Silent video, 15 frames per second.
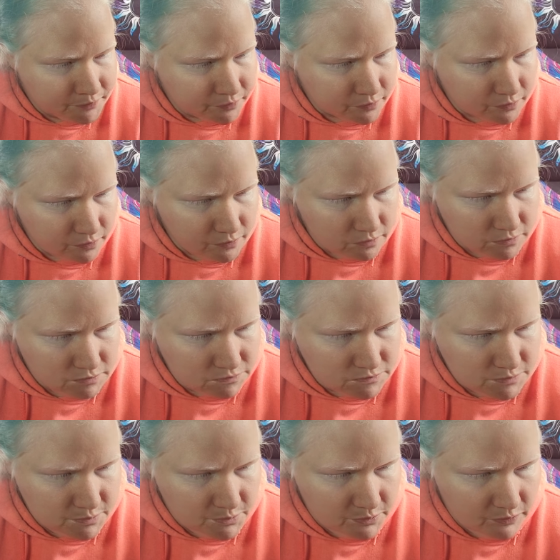
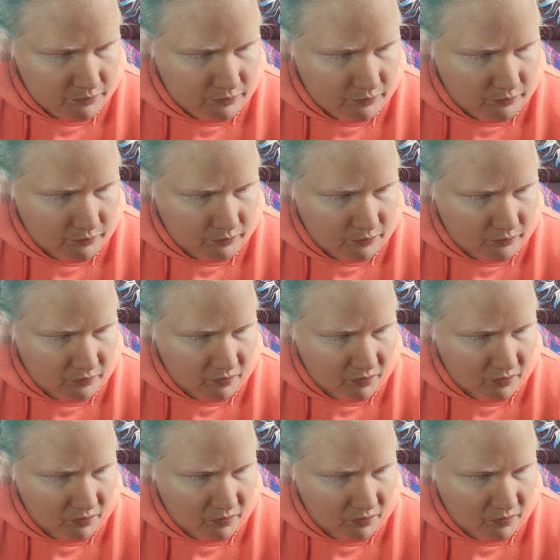(silence)